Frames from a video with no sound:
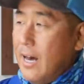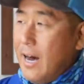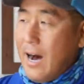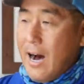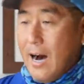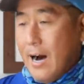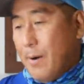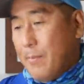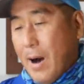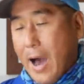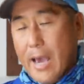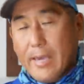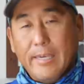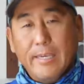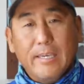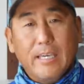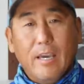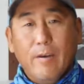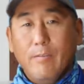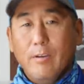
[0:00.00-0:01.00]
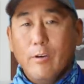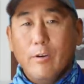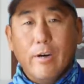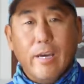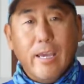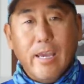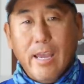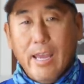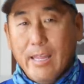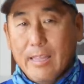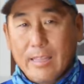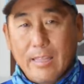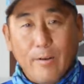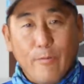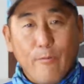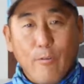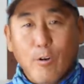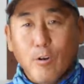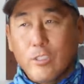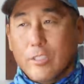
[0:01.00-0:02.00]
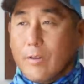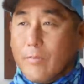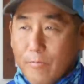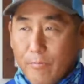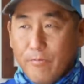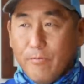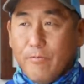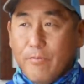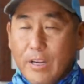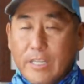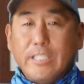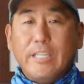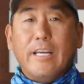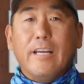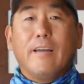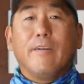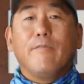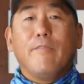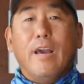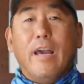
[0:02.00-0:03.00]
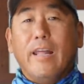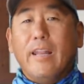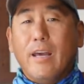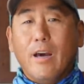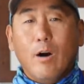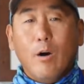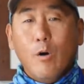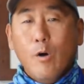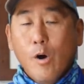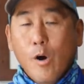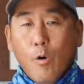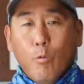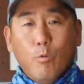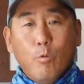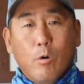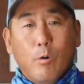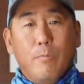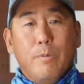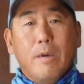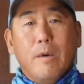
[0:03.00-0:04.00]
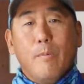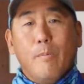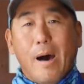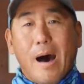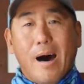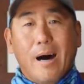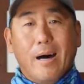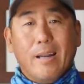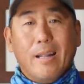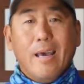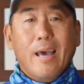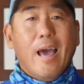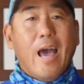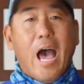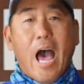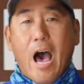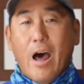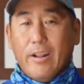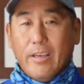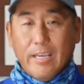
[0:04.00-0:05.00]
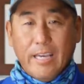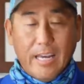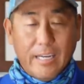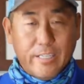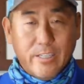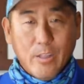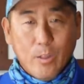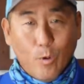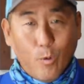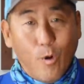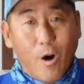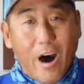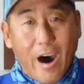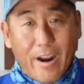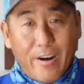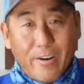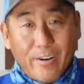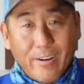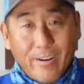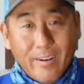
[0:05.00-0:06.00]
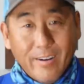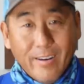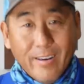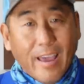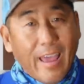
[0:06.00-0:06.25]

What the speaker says: I can give you a hint. The first fishing video will be about how to get to the water.